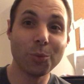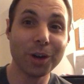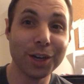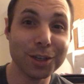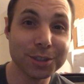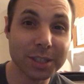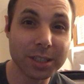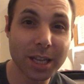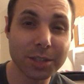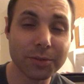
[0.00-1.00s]
where you're
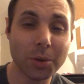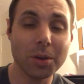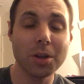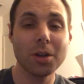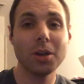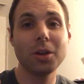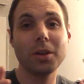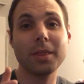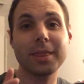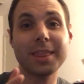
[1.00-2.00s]
successful.
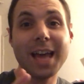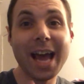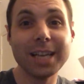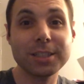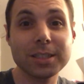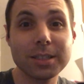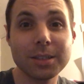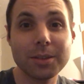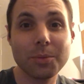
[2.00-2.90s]
That's